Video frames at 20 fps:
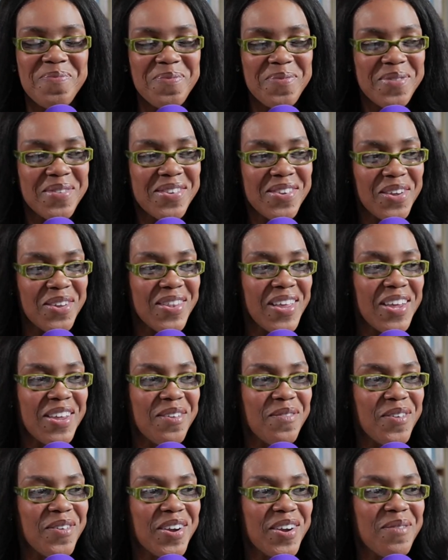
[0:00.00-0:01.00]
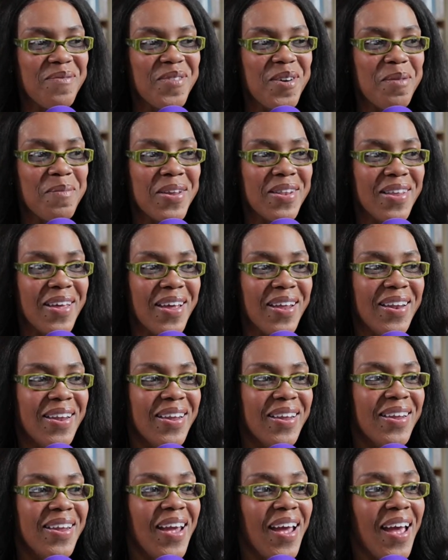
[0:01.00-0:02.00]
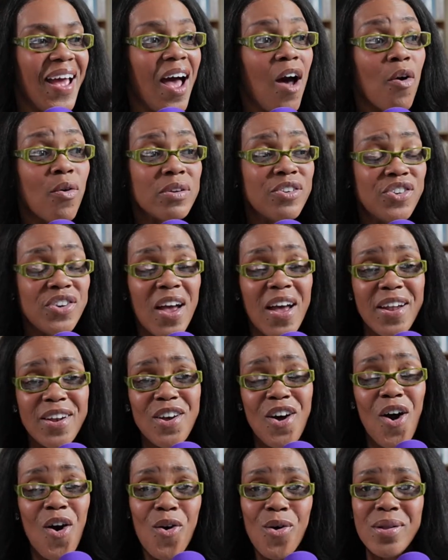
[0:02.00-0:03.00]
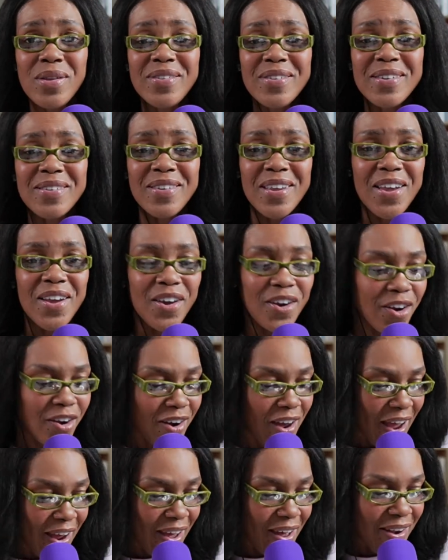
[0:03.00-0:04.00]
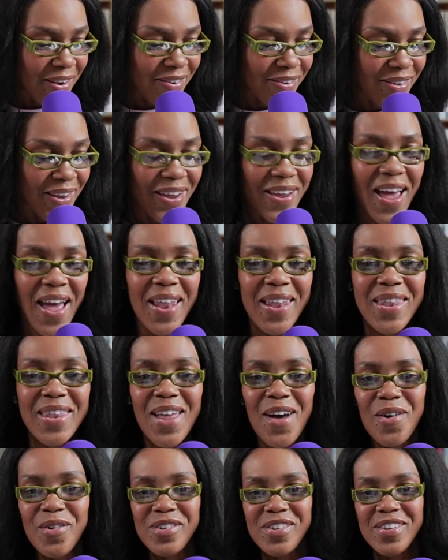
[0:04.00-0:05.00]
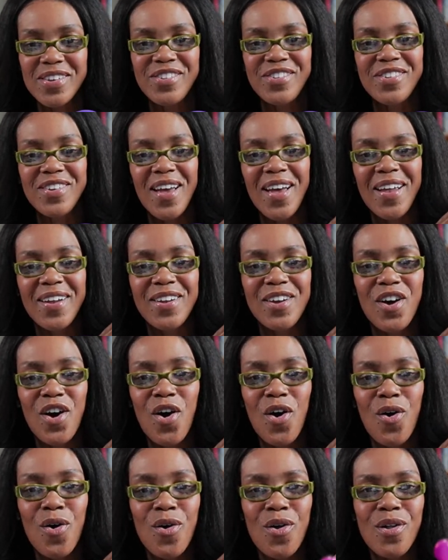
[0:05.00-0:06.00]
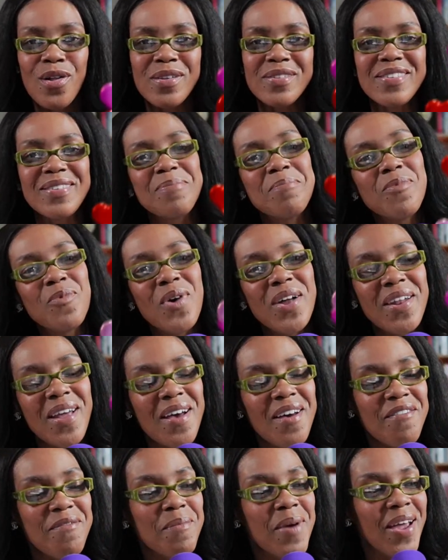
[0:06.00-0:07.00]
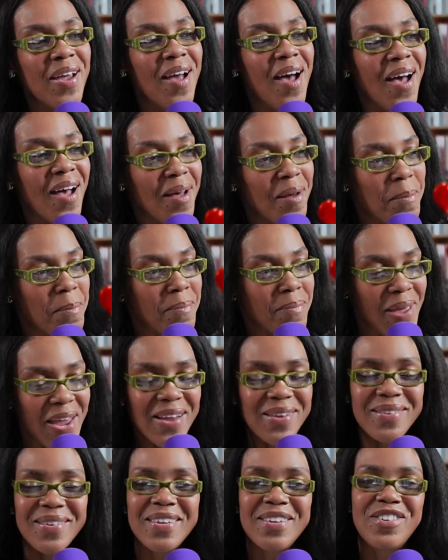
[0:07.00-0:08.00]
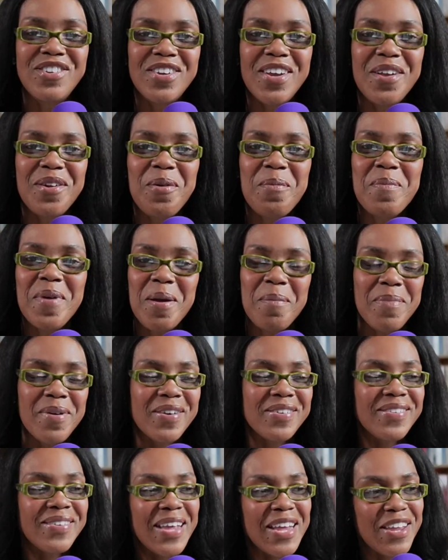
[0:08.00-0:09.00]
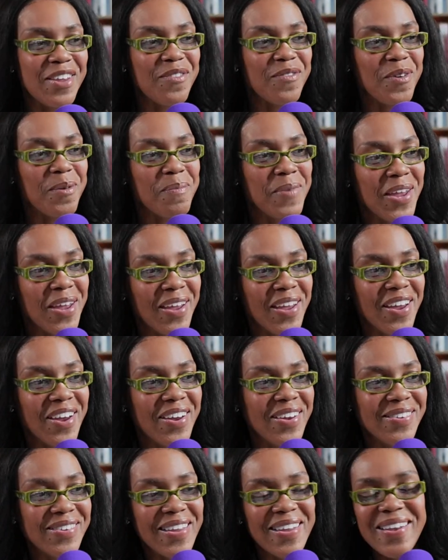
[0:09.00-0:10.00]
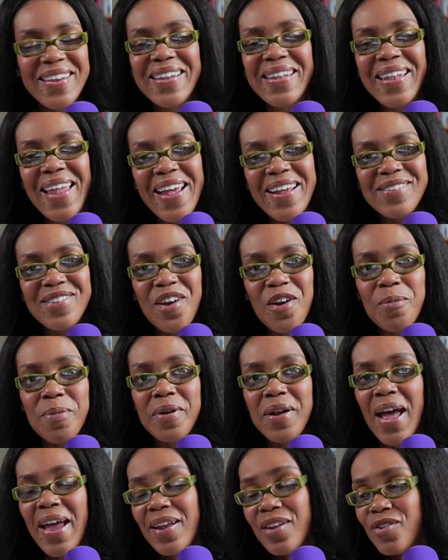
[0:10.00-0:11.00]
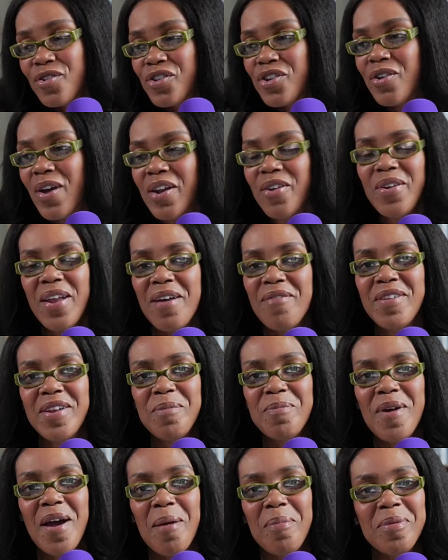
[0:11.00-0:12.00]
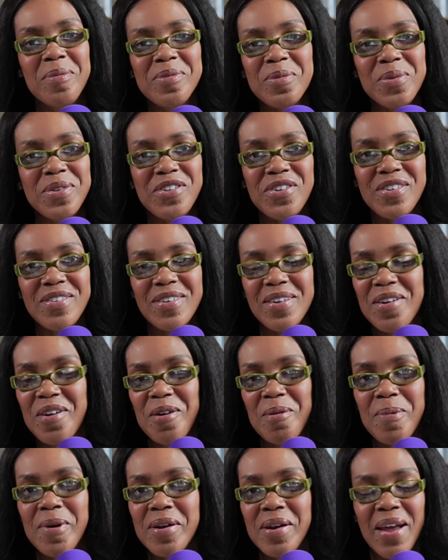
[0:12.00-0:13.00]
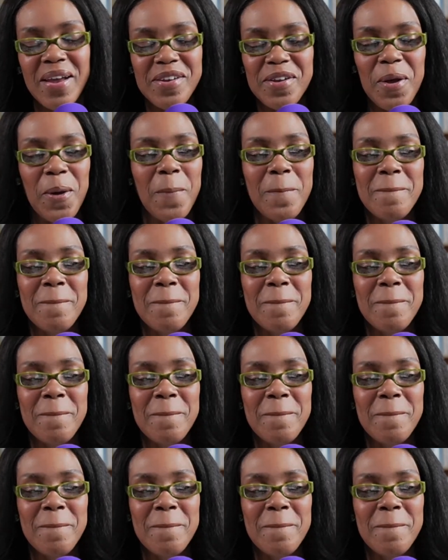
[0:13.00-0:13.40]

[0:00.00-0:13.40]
So thank you for confirming that. Yeah. Oh, Sean Coles is here. I got to say hello to Sean Coles, one of my amazing channel members. Thank you for being here. He said he likes Herbert. I do too. I don't have any problems with Justin Herbert. I don't.